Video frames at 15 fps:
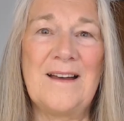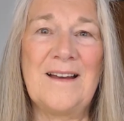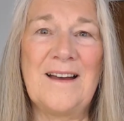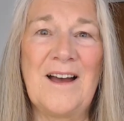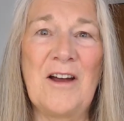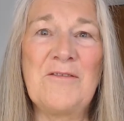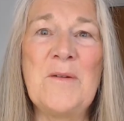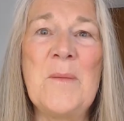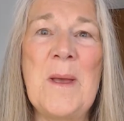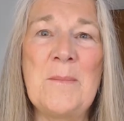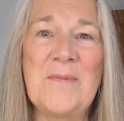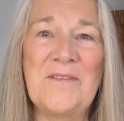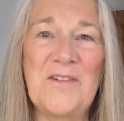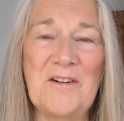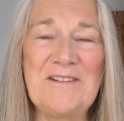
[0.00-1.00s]
I
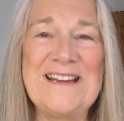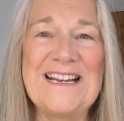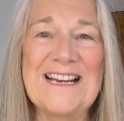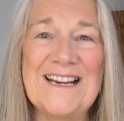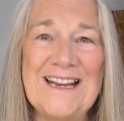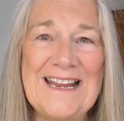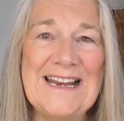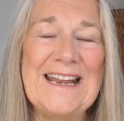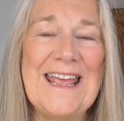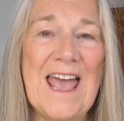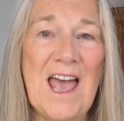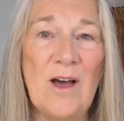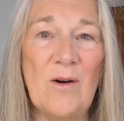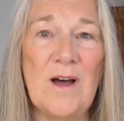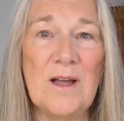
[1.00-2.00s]
remember very clearly
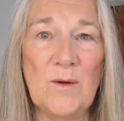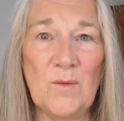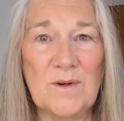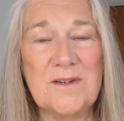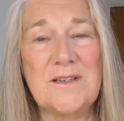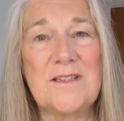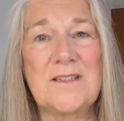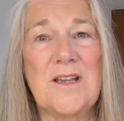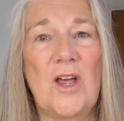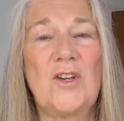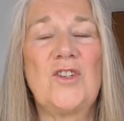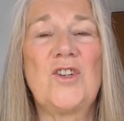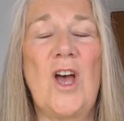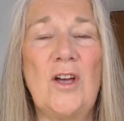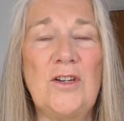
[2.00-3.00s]
how I was
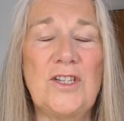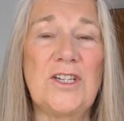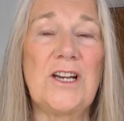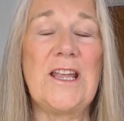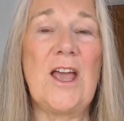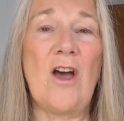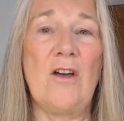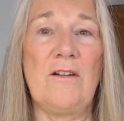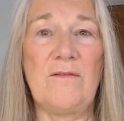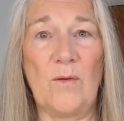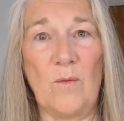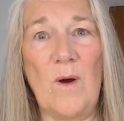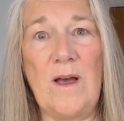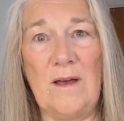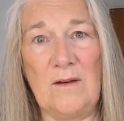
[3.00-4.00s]
totally
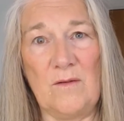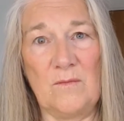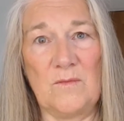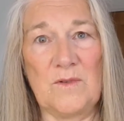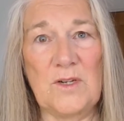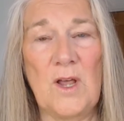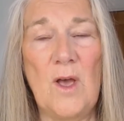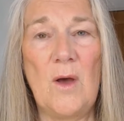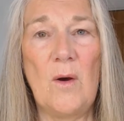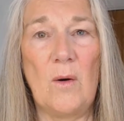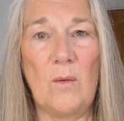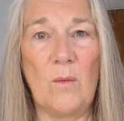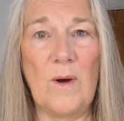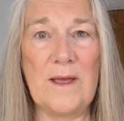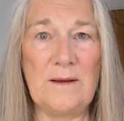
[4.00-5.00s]
overwhelmed
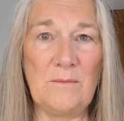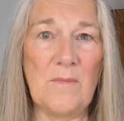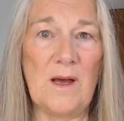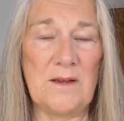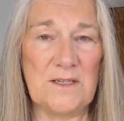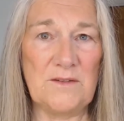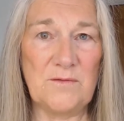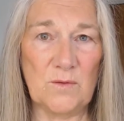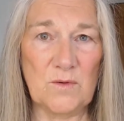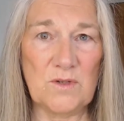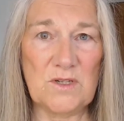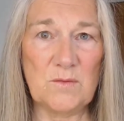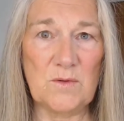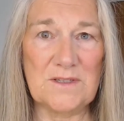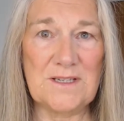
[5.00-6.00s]
when my
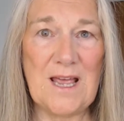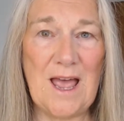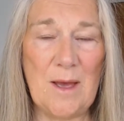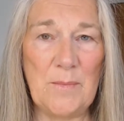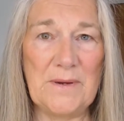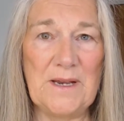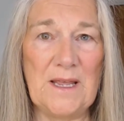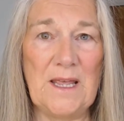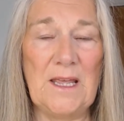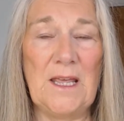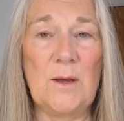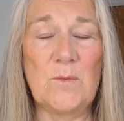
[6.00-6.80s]
divorce was happening.